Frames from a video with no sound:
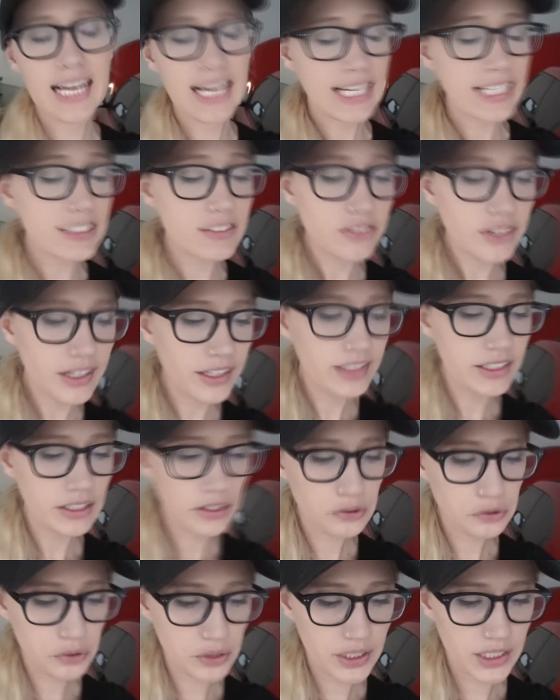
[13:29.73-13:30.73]
It's very
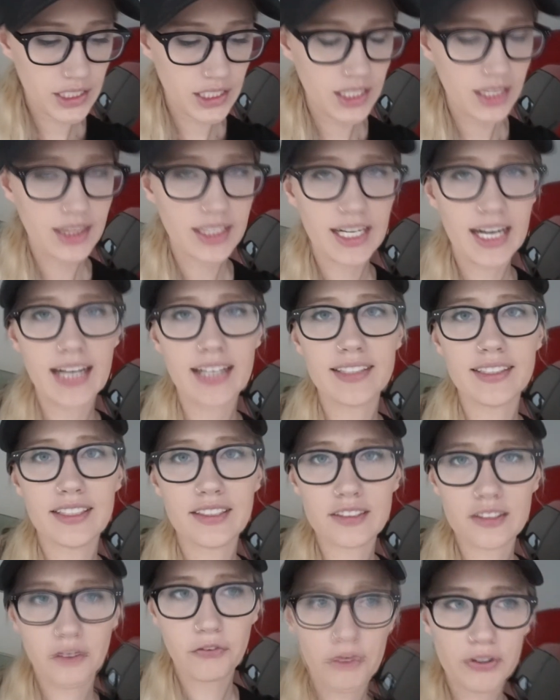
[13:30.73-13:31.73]
annoying that
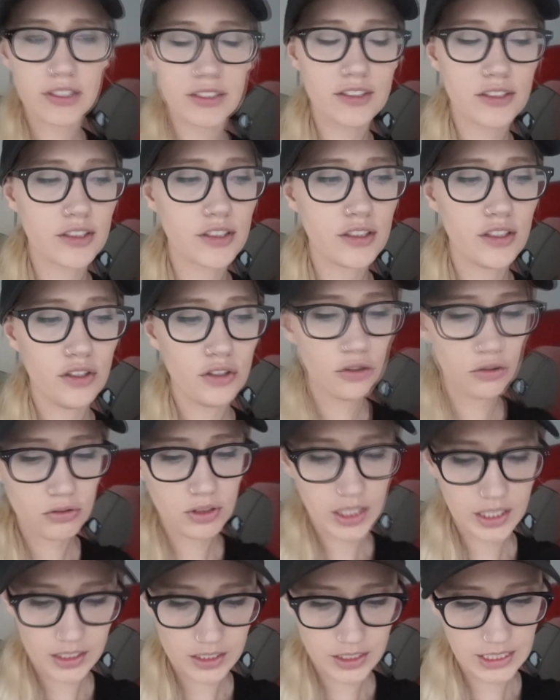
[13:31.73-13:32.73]
there's a filter you
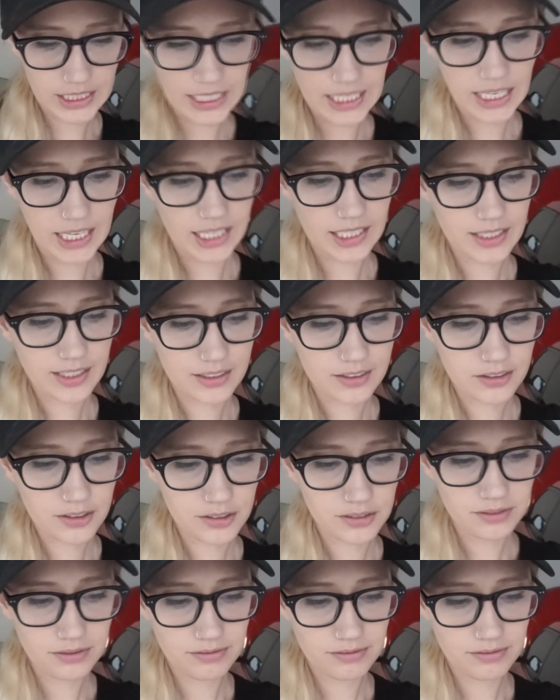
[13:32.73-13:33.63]
literally can't get to.